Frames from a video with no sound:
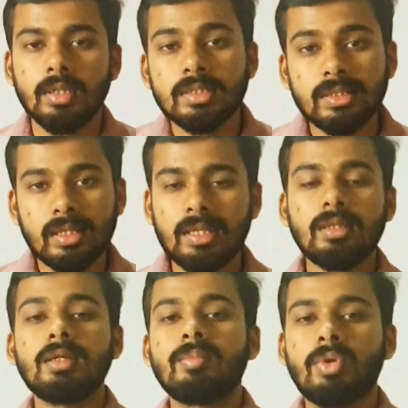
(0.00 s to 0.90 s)
See,
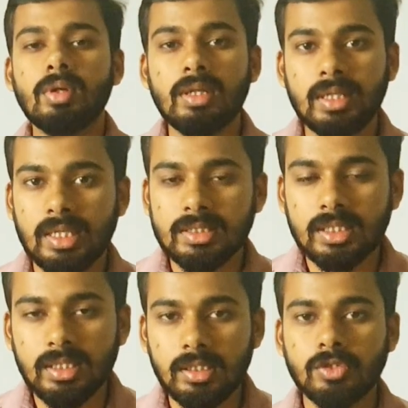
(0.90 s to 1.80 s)
another important case
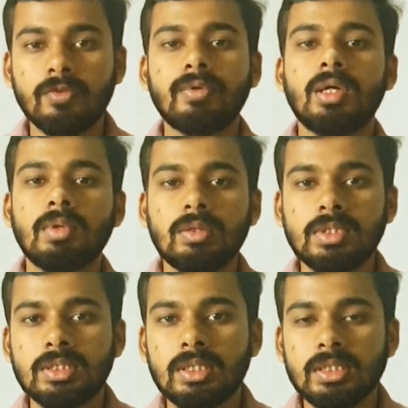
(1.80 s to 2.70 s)
here, so far we have
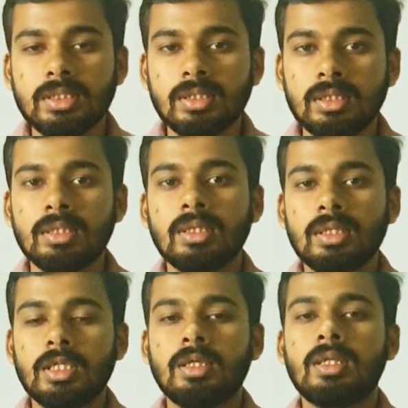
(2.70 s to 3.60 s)
discussed
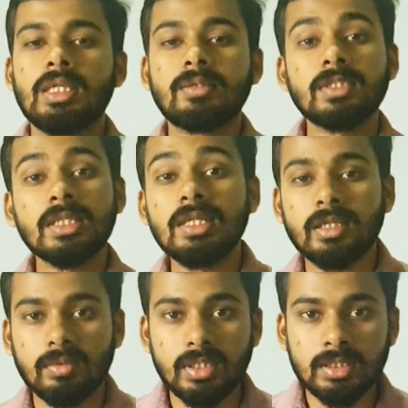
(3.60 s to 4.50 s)
liquids in
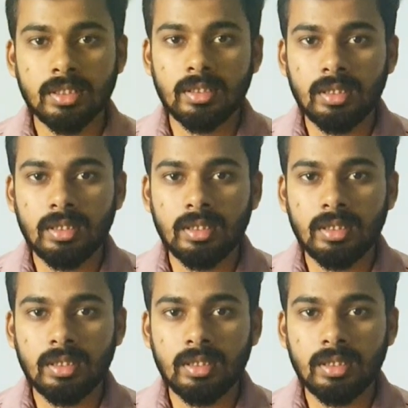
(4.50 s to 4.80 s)
liquids.